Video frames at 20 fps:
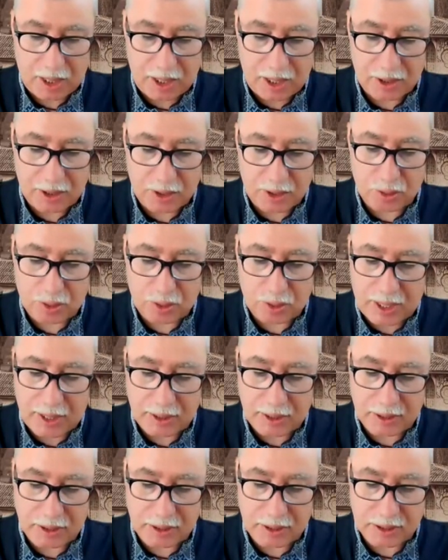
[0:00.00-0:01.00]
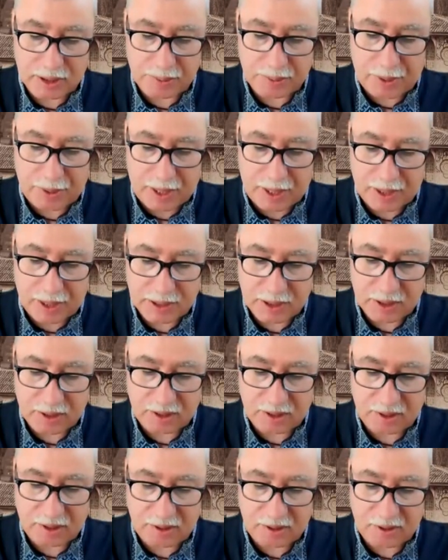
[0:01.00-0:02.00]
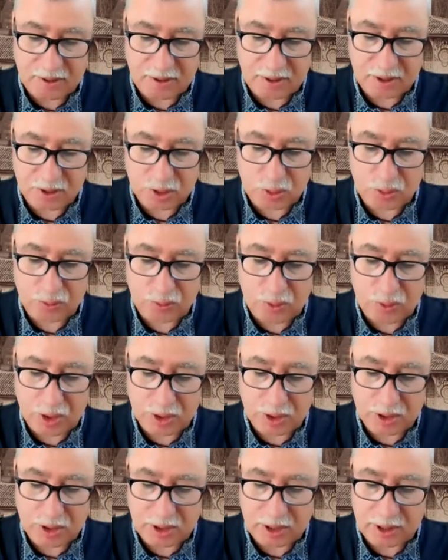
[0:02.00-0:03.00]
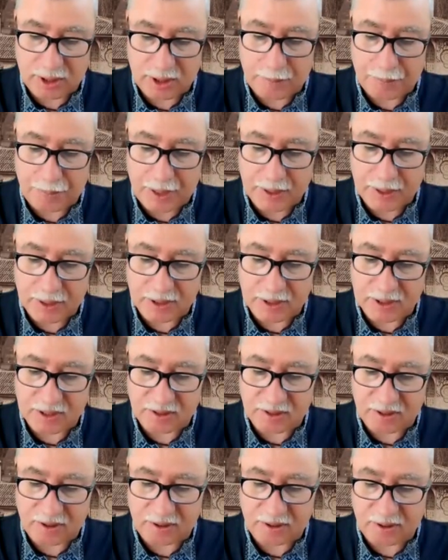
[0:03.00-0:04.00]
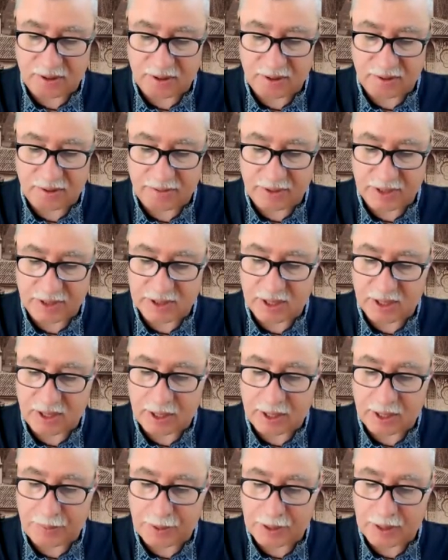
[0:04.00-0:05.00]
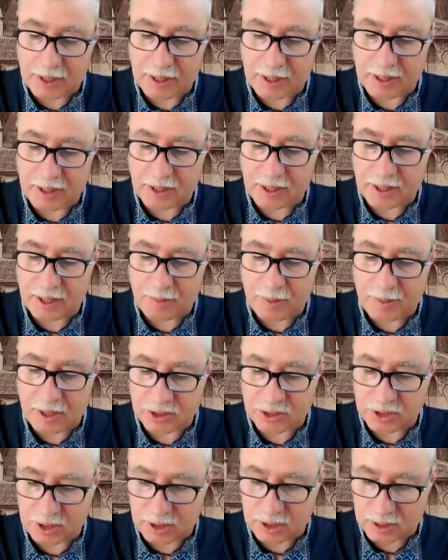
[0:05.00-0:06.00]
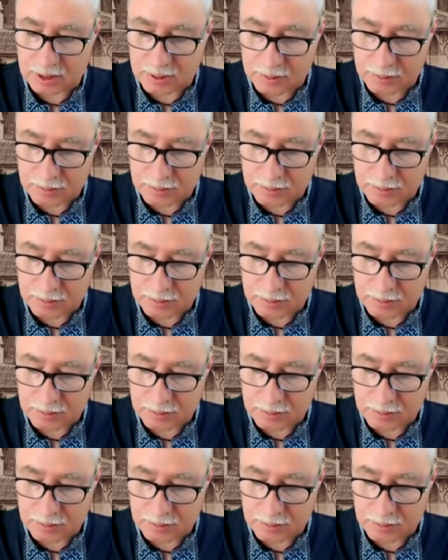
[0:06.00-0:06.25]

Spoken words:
And Ukraine's path toward independence was rapidly emerging.